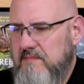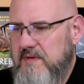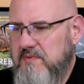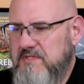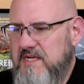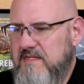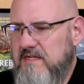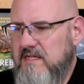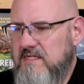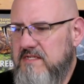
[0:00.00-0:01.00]
People saying the
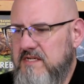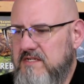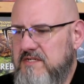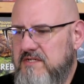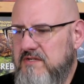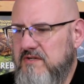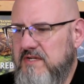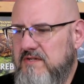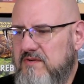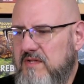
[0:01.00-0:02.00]
deluxe edition is
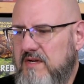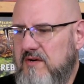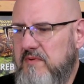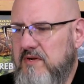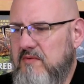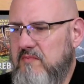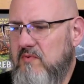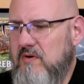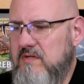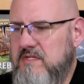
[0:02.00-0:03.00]
only a dual layer player
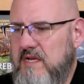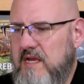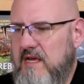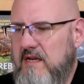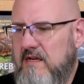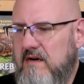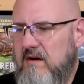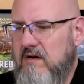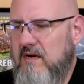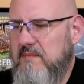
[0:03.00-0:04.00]
boards and
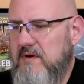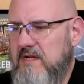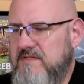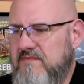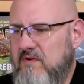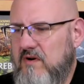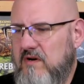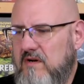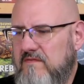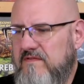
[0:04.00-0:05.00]
art upgrades for
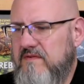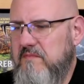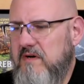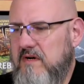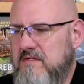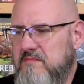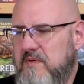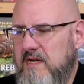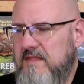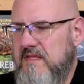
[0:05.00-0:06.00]
150 bucks,
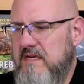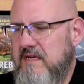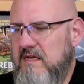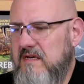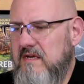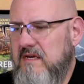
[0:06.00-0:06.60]
but I think